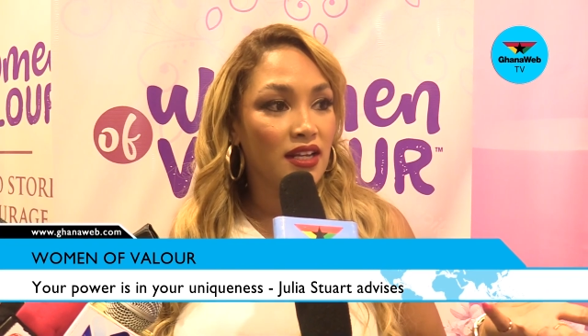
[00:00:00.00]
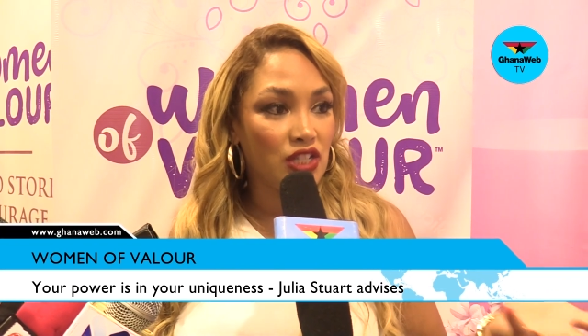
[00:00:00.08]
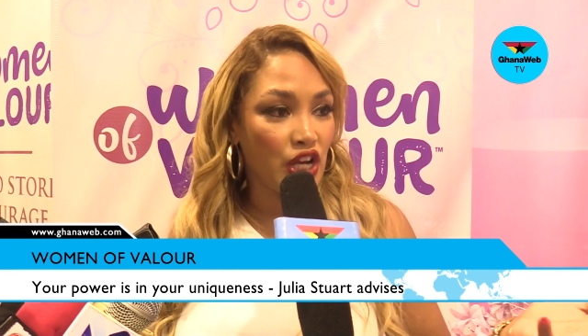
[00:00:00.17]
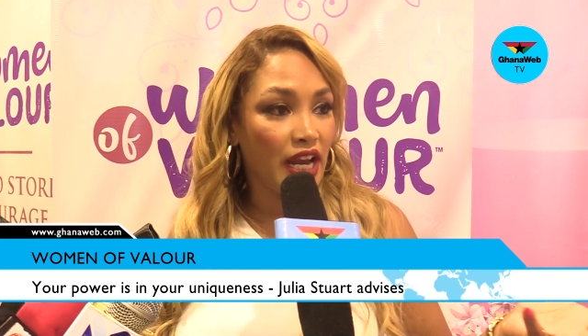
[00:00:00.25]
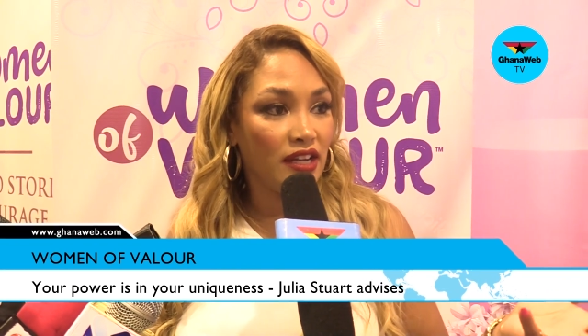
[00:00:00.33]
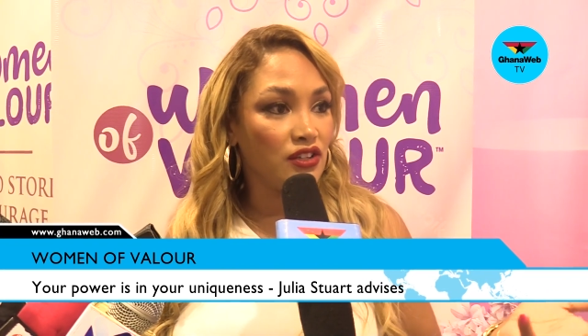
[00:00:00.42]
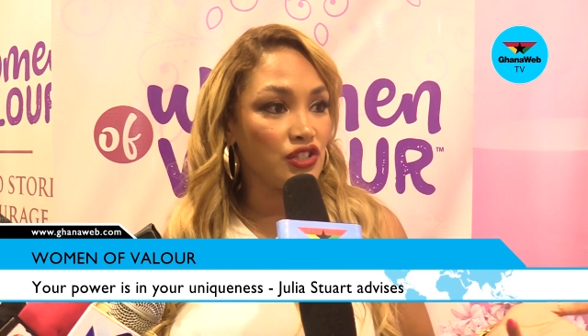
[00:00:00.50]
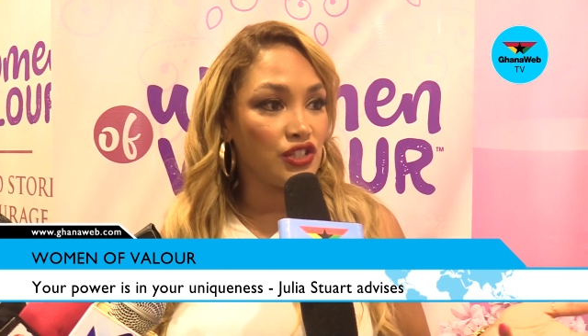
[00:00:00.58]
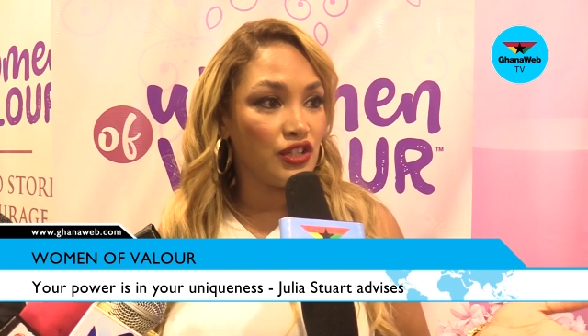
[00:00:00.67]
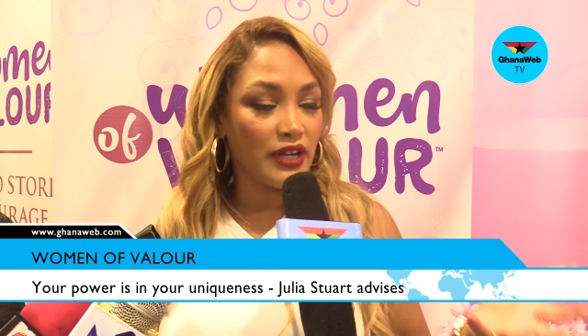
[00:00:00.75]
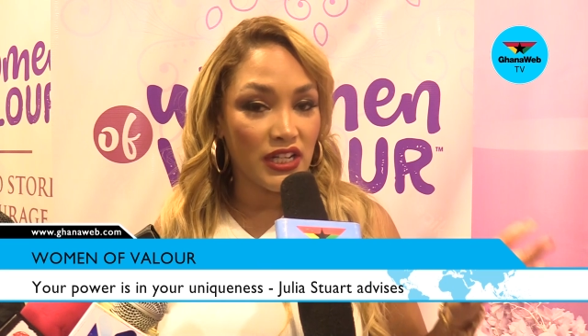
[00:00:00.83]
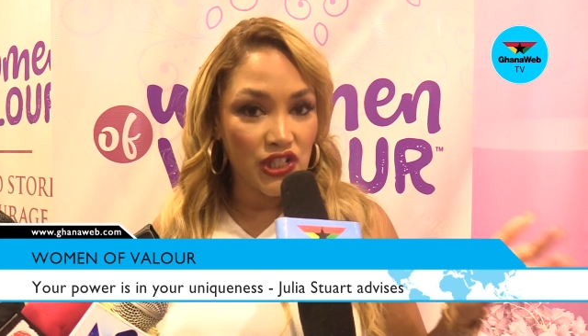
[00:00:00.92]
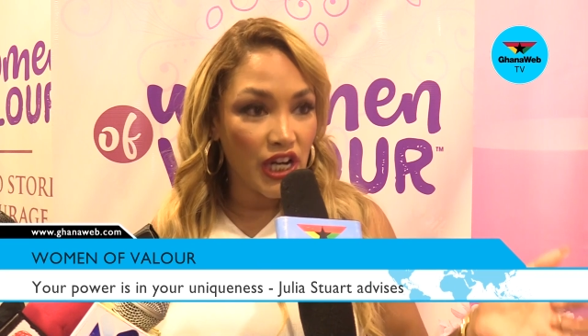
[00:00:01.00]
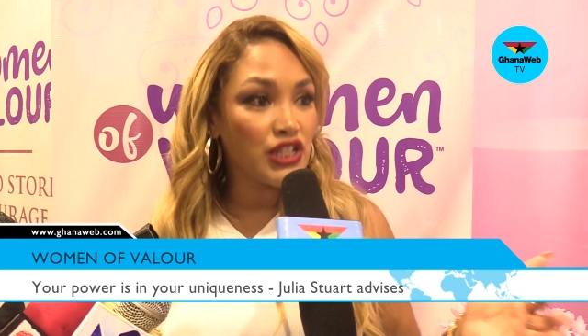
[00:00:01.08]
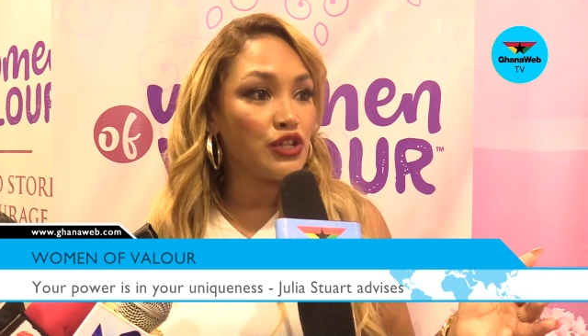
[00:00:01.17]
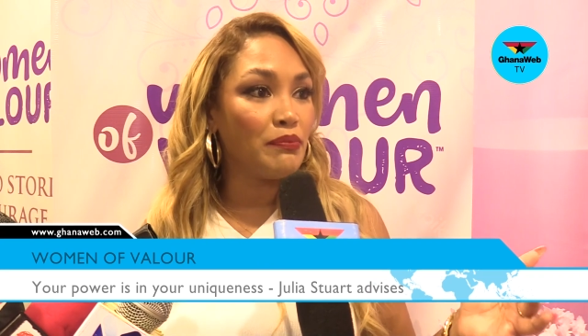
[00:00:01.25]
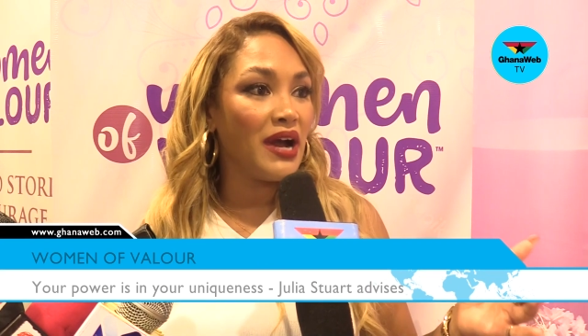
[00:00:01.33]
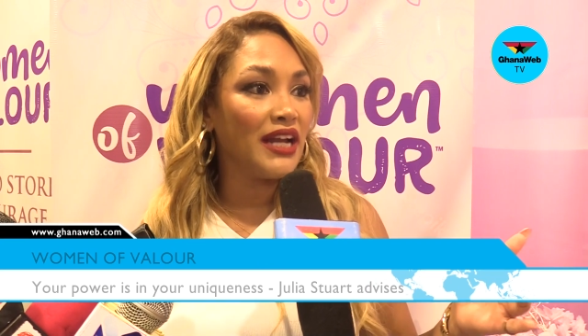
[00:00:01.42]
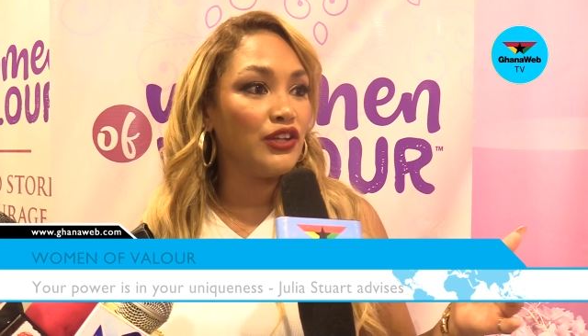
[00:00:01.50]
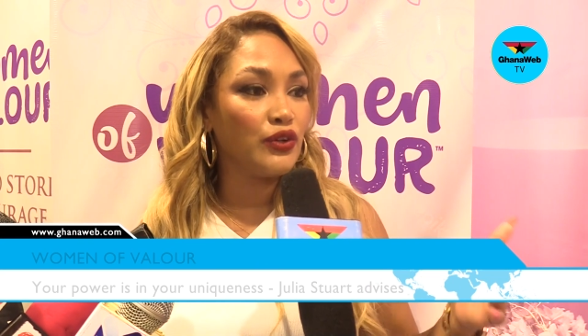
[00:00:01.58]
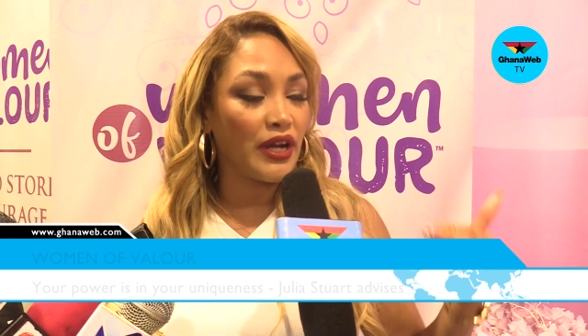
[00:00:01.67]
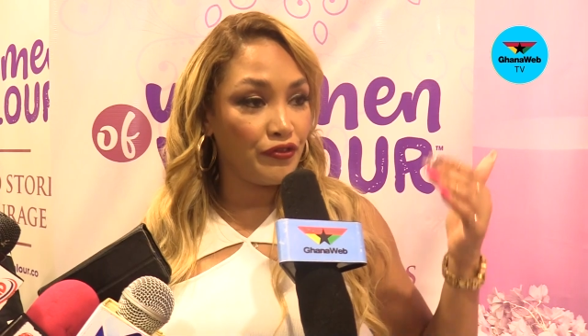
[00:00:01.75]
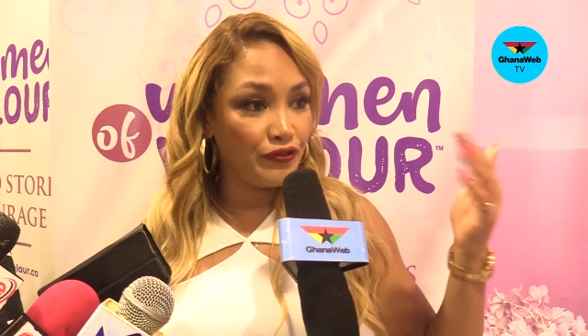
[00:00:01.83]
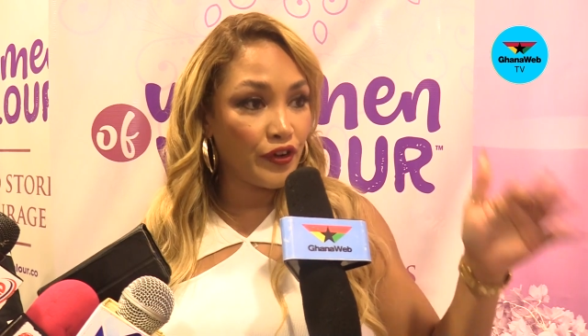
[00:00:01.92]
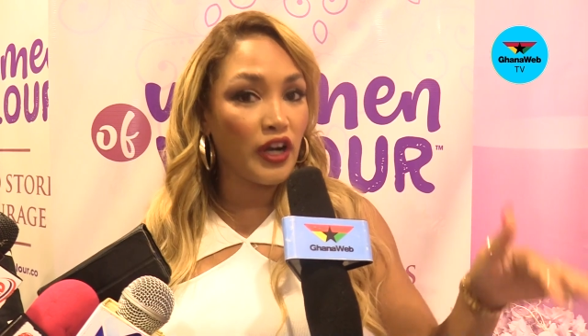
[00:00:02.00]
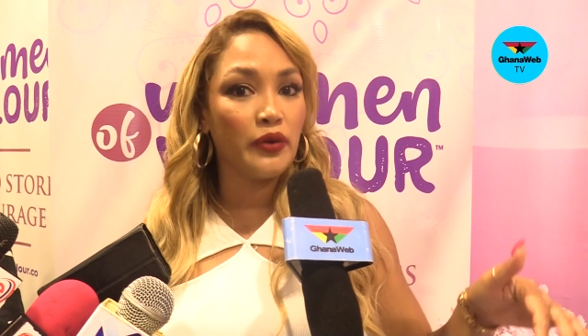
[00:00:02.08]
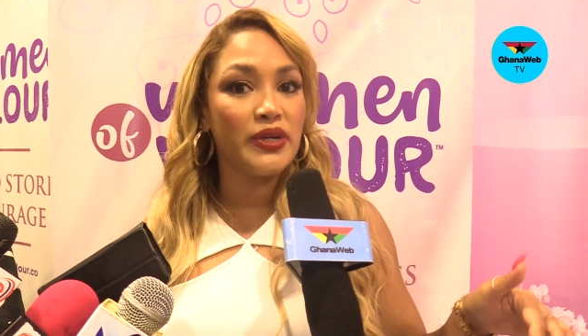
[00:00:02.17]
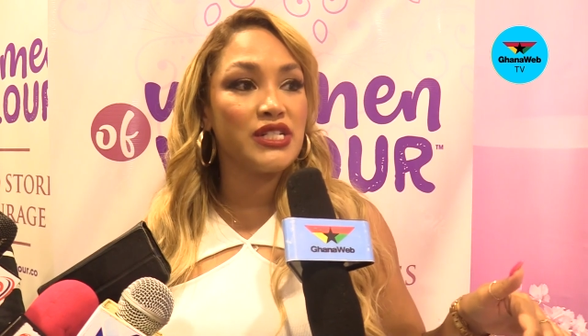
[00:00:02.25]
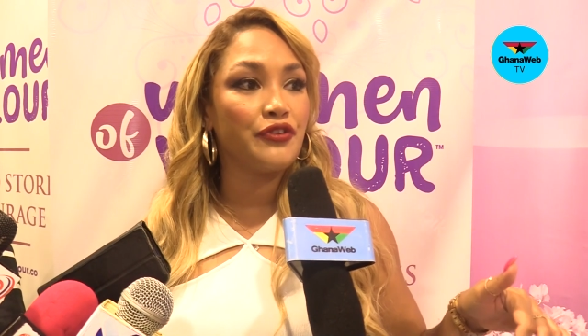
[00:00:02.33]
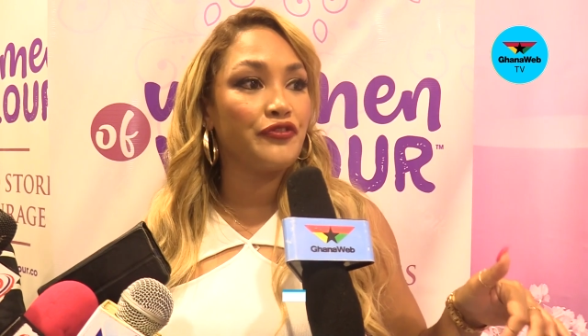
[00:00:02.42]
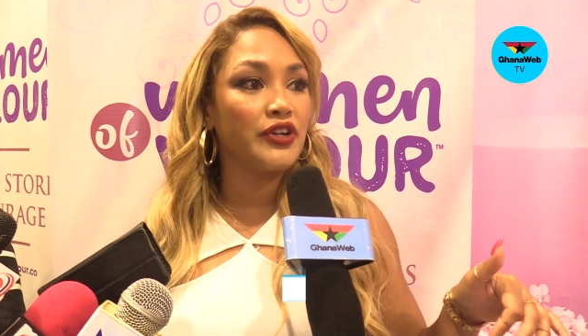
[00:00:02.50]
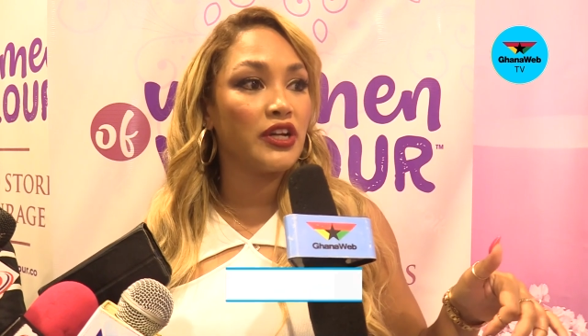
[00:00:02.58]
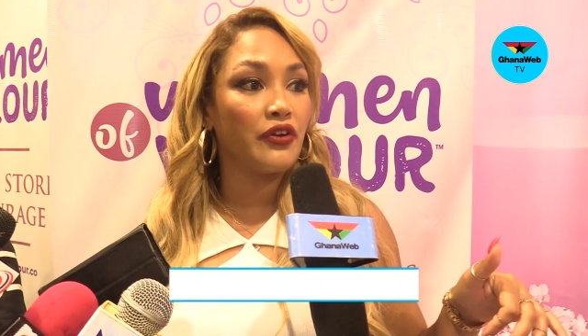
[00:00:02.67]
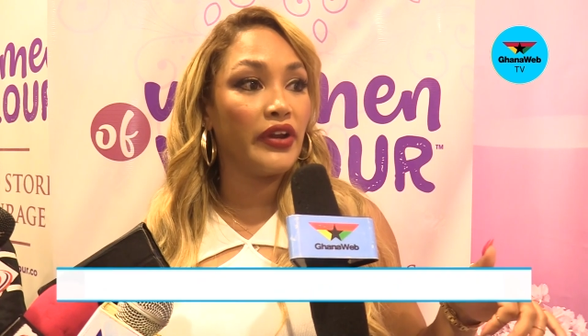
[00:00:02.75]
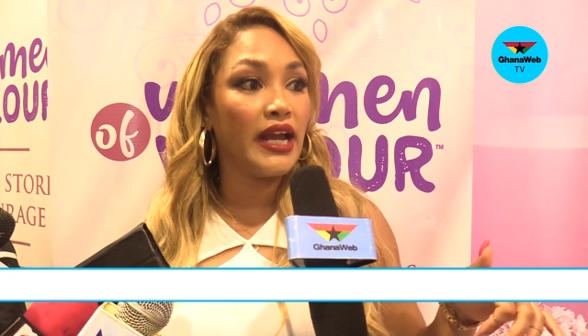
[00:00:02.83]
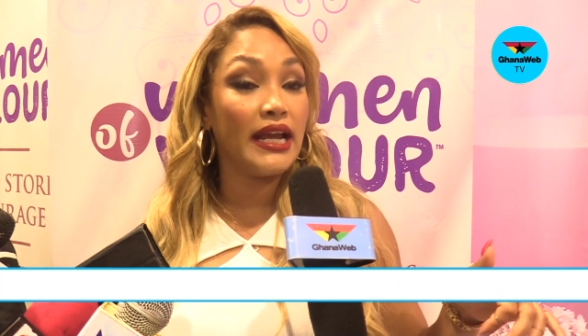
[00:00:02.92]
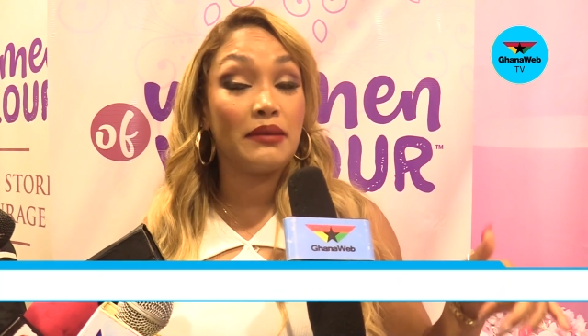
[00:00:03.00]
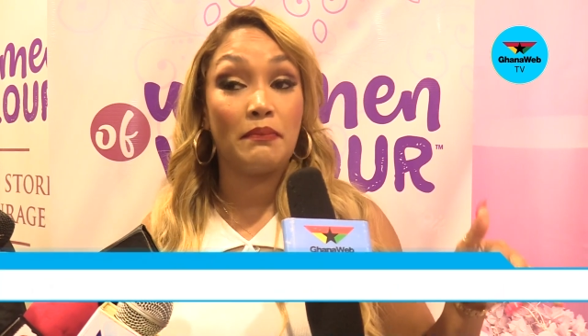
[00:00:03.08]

change. You can change your mind. You can follow a different career.